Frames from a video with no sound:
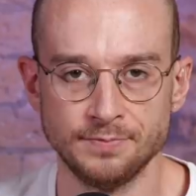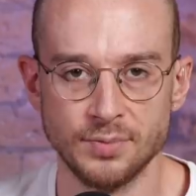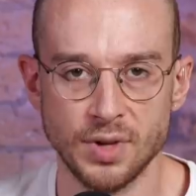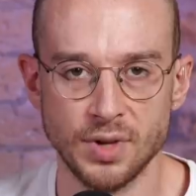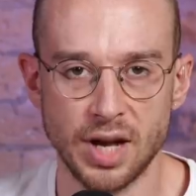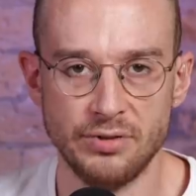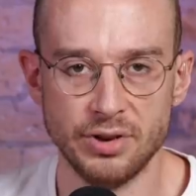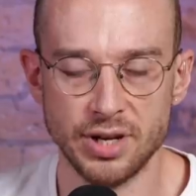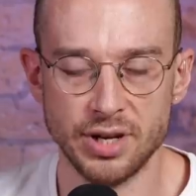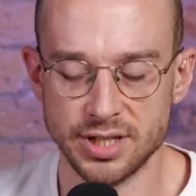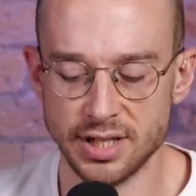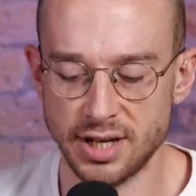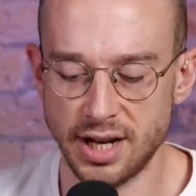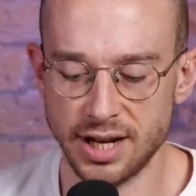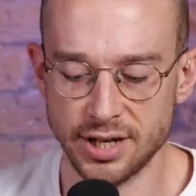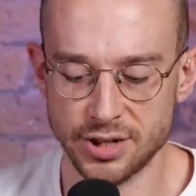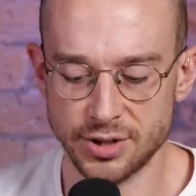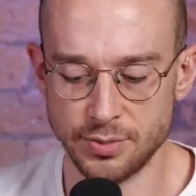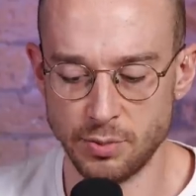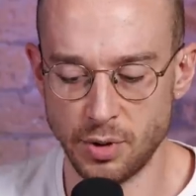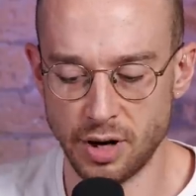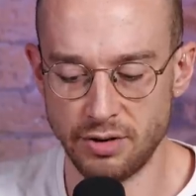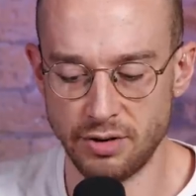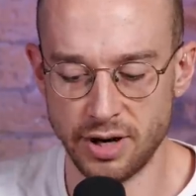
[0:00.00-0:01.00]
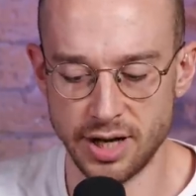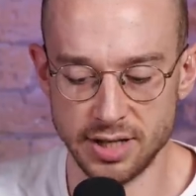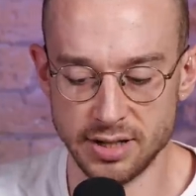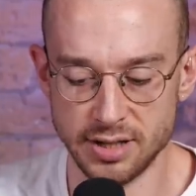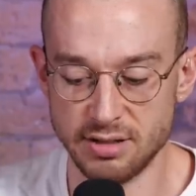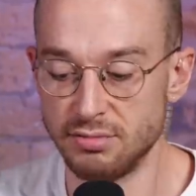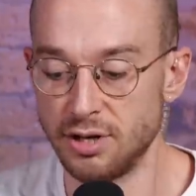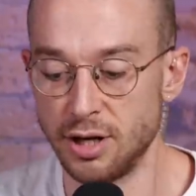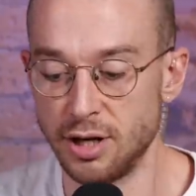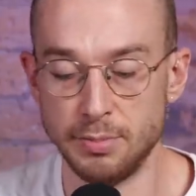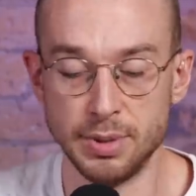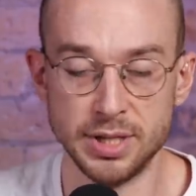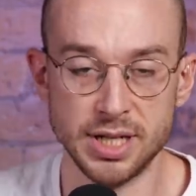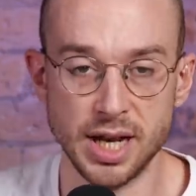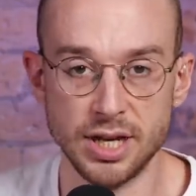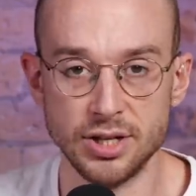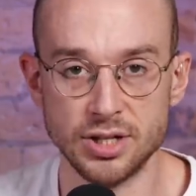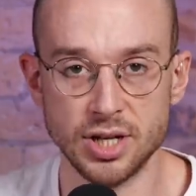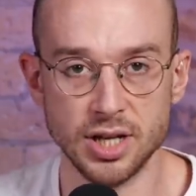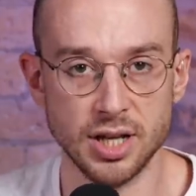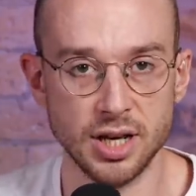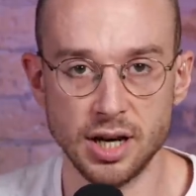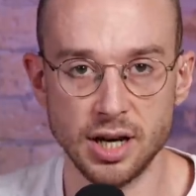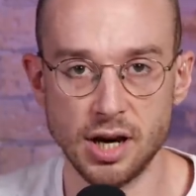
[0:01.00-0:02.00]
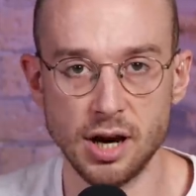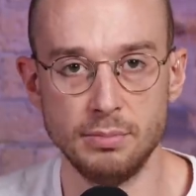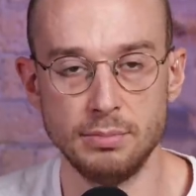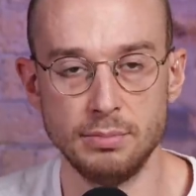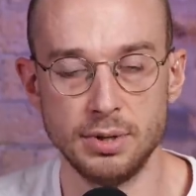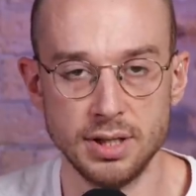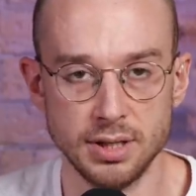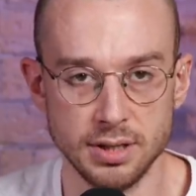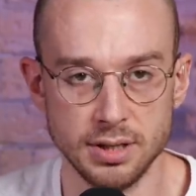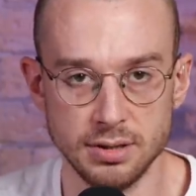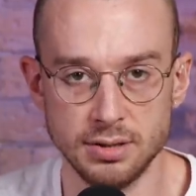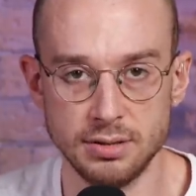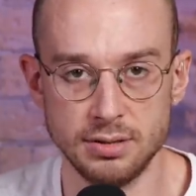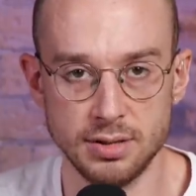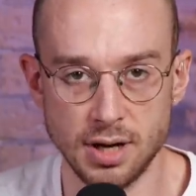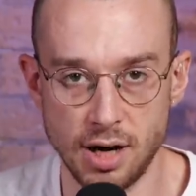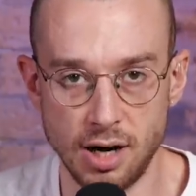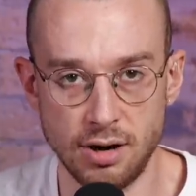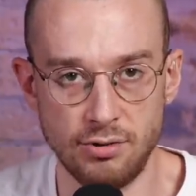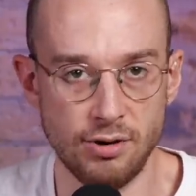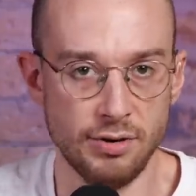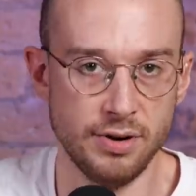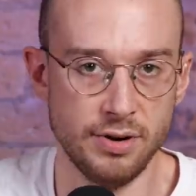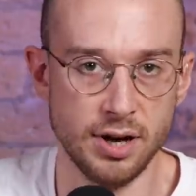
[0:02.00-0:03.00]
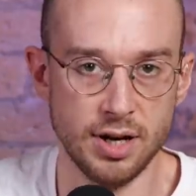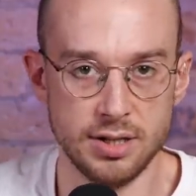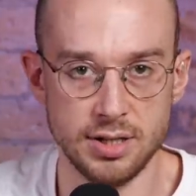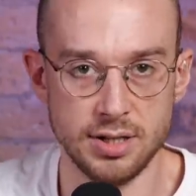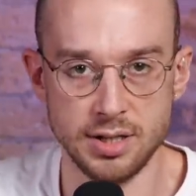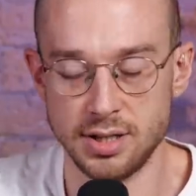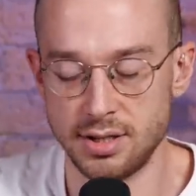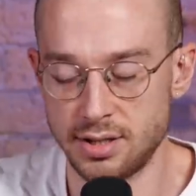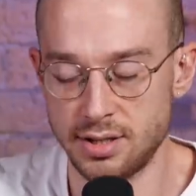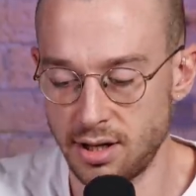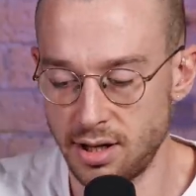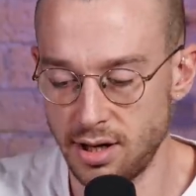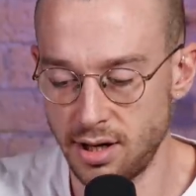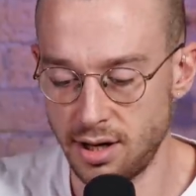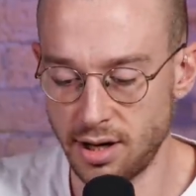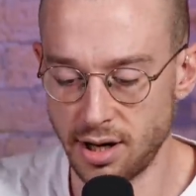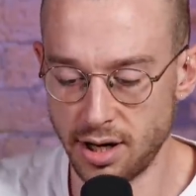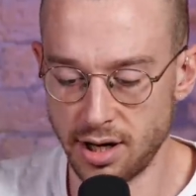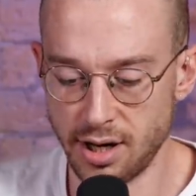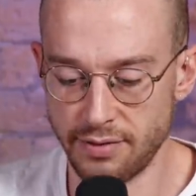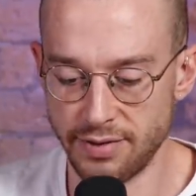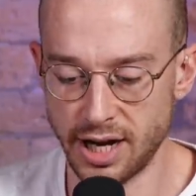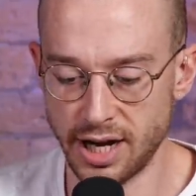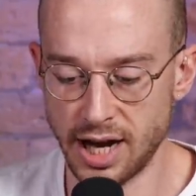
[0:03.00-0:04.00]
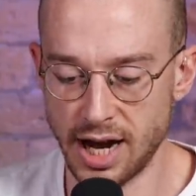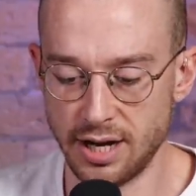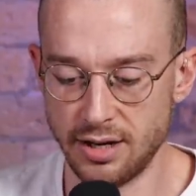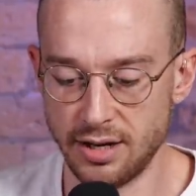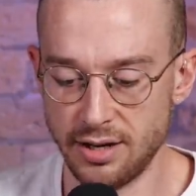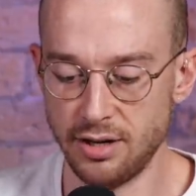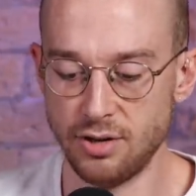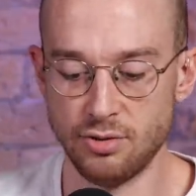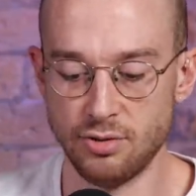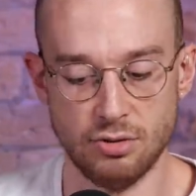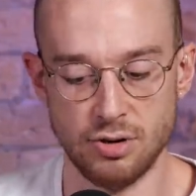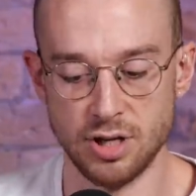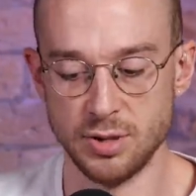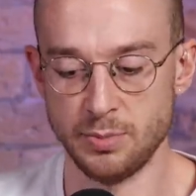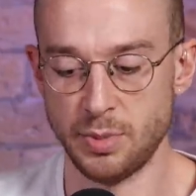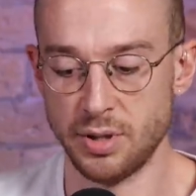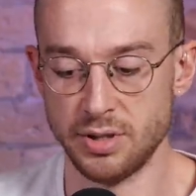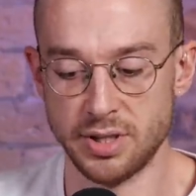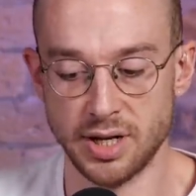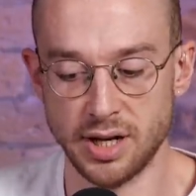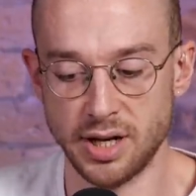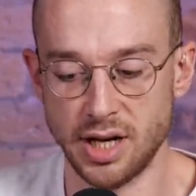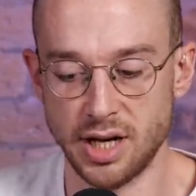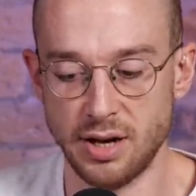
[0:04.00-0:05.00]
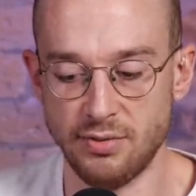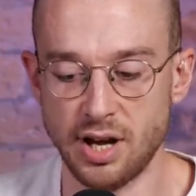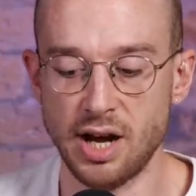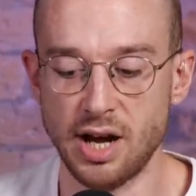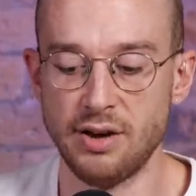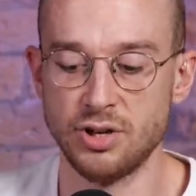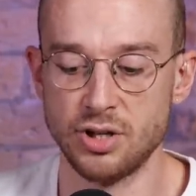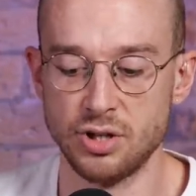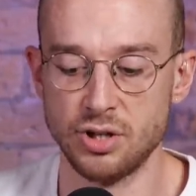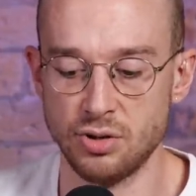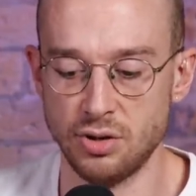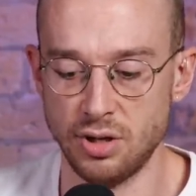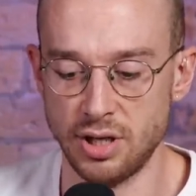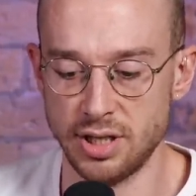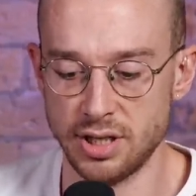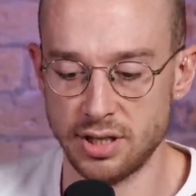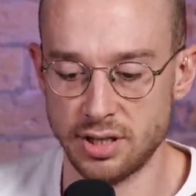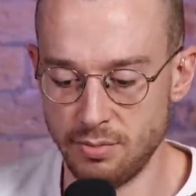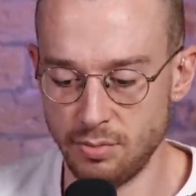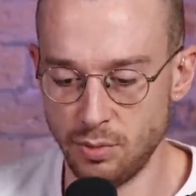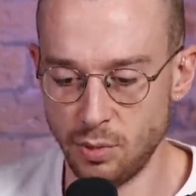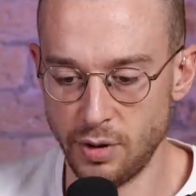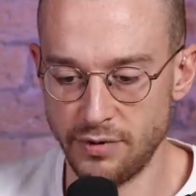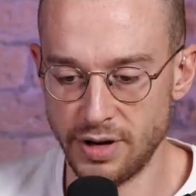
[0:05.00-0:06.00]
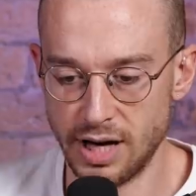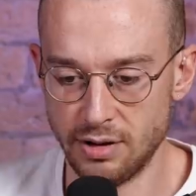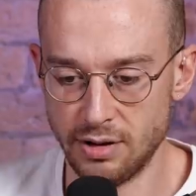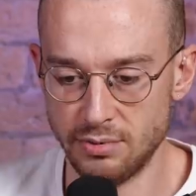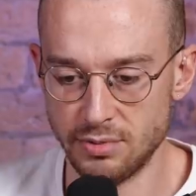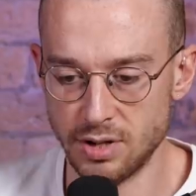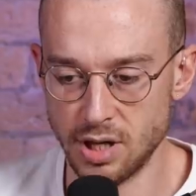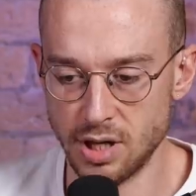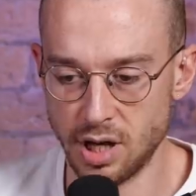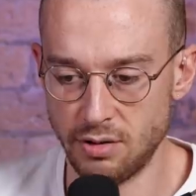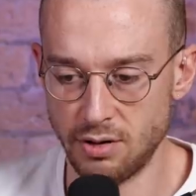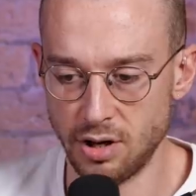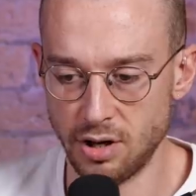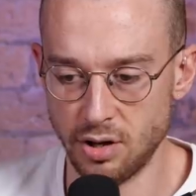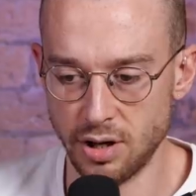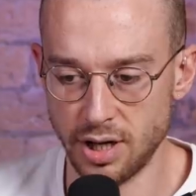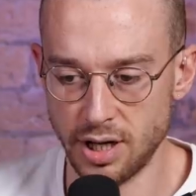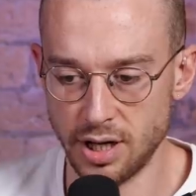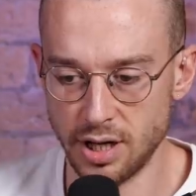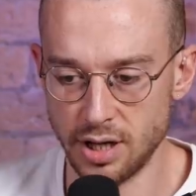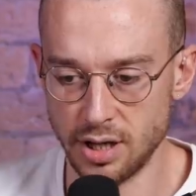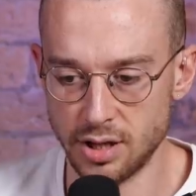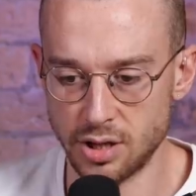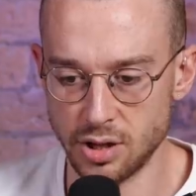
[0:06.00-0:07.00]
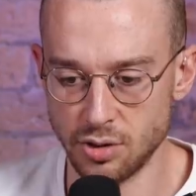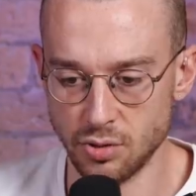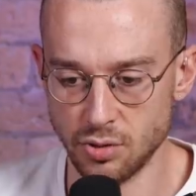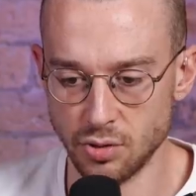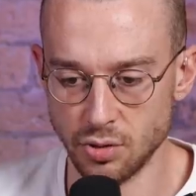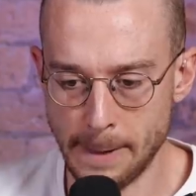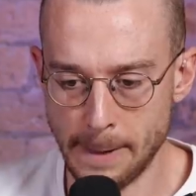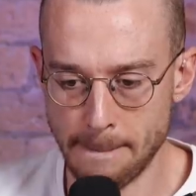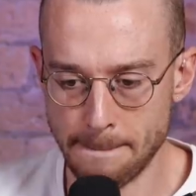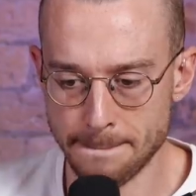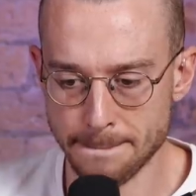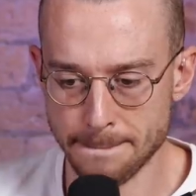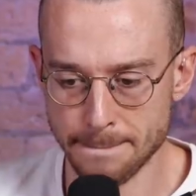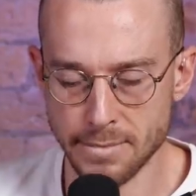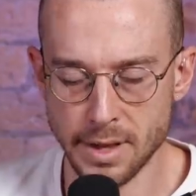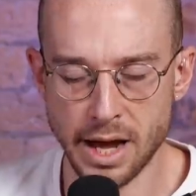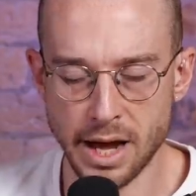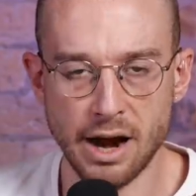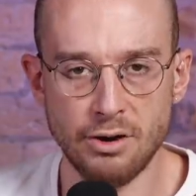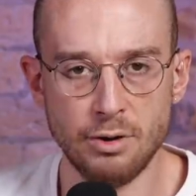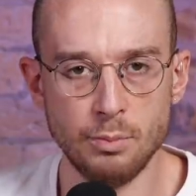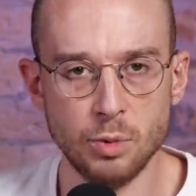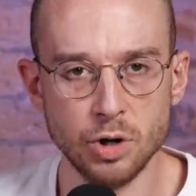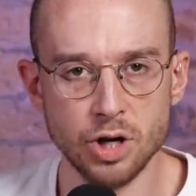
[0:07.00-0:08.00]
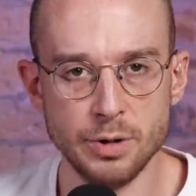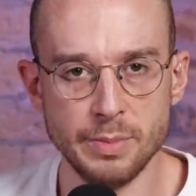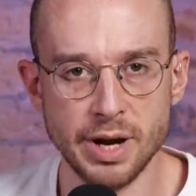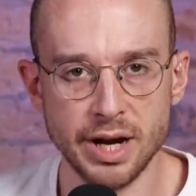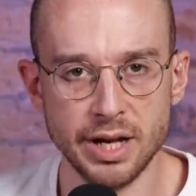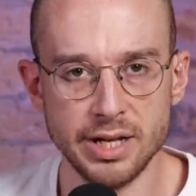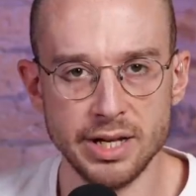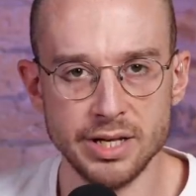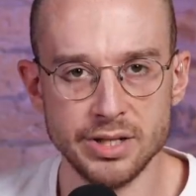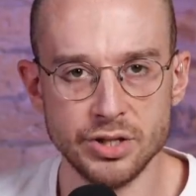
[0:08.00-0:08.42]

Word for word: having a selection where it is, potentially the incumbent, Zarah versus another candidate, or I suppose they could even have a shortlist without Zarah on it at all. Aaron, what do you make of these